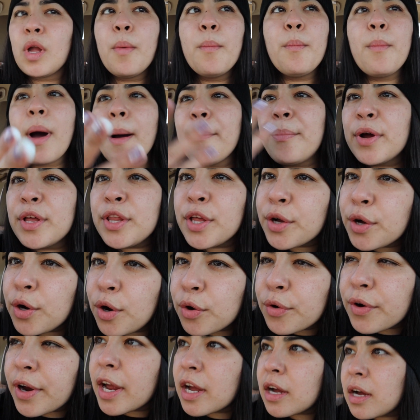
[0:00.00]
My brother
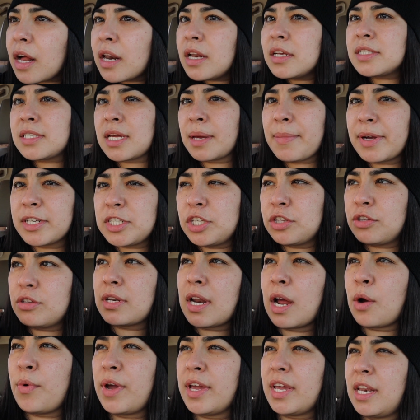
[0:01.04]
gonna crank all the same. Machito
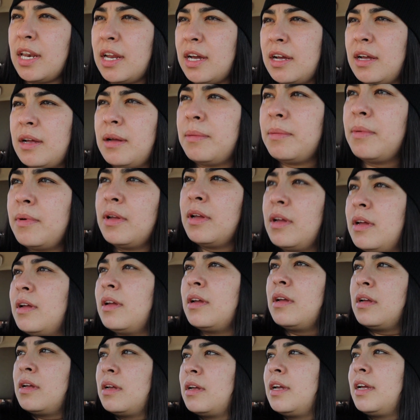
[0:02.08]
not waking up.
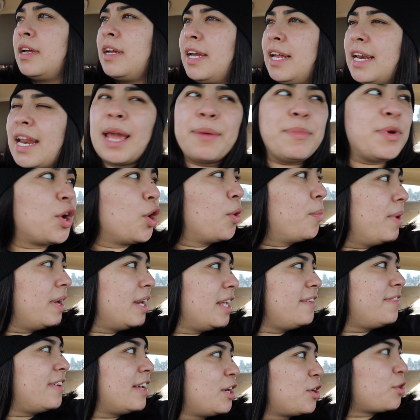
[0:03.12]
And Amy gonna
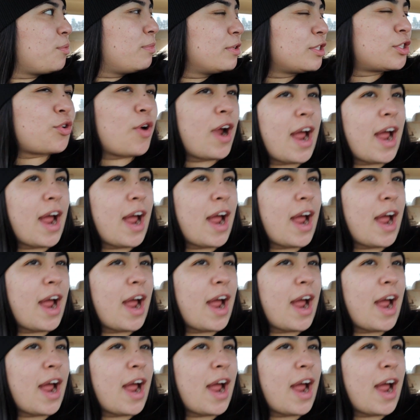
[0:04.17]
believe it and almost